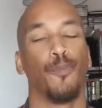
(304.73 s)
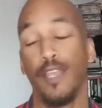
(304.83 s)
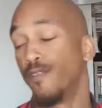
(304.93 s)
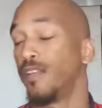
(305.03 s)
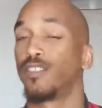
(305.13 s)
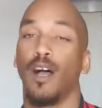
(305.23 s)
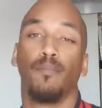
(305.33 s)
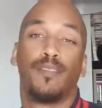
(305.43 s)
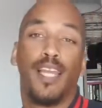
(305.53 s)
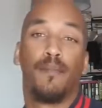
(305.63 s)
Even if
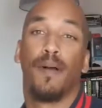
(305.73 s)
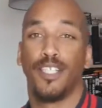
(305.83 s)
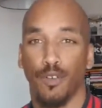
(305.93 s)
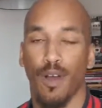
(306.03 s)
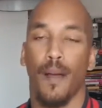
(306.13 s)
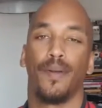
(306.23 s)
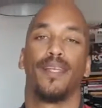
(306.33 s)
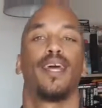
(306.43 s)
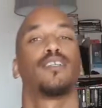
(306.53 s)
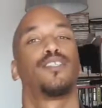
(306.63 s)
something did magical
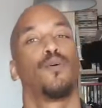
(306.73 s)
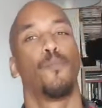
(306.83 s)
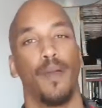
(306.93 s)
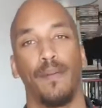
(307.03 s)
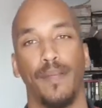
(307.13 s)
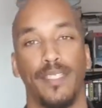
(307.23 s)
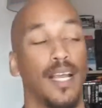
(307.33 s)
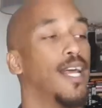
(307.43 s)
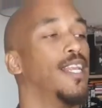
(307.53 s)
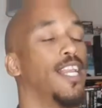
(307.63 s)
happen, they are still babies.
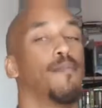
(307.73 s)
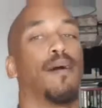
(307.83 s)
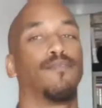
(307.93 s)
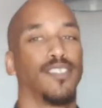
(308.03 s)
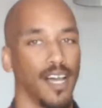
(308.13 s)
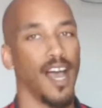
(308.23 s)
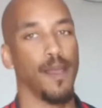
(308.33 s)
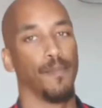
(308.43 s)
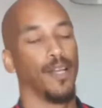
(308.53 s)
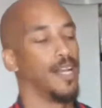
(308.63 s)
Let them have
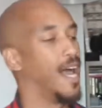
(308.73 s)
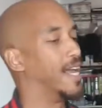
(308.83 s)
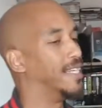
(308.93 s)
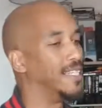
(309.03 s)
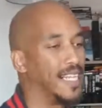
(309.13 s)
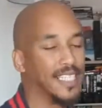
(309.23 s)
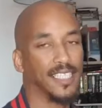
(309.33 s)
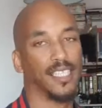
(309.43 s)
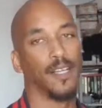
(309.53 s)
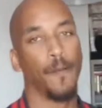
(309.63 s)
time, at
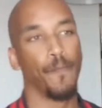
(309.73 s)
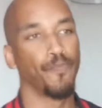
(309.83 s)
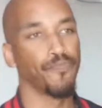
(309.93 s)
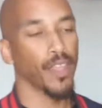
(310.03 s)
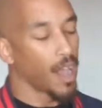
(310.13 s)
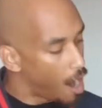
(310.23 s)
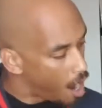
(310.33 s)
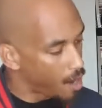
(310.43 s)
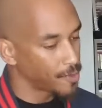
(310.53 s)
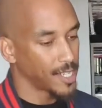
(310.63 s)
least
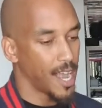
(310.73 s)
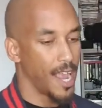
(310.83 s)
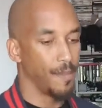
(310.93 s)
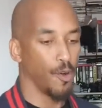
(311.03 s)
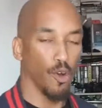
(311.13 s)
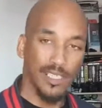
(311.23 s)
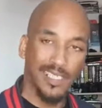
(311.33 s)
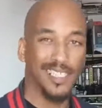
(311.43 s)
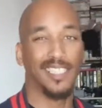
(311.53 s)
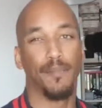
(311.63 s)
half time or
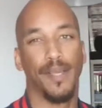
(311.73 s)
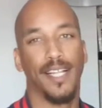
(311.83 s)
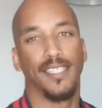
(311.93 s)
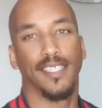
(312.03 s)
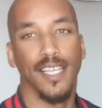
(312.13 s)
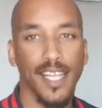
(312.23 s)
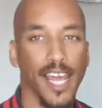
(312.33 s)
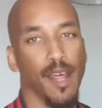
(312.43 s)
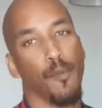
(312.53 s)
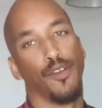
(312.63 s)
60 minutes,
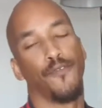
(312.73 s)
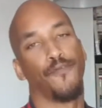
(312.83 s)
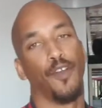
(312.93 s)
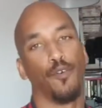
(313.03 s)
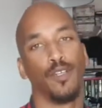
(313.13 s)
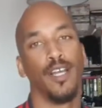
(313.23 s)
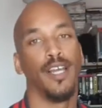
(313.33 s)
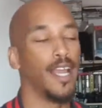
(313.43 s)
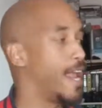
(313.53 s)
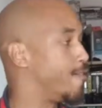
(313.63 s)
get them on the field
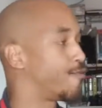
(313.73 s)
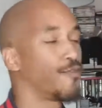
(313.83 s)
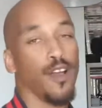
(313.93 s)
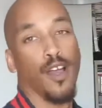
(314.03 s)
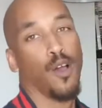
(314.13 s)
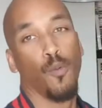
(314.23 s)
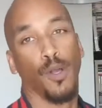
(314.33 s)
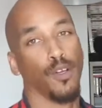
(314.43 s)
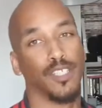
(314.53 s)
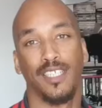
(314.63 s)
if
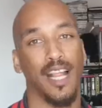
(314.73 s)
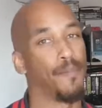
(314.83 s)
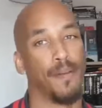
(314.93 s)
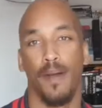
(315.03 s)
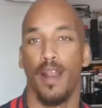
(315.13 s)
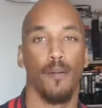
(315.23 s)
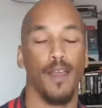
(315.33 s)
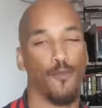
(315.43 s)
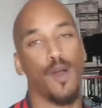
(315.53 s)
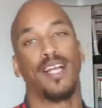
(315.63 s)
we're not slapping man
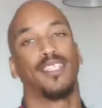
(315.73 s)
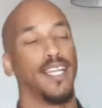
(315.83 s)
up. If we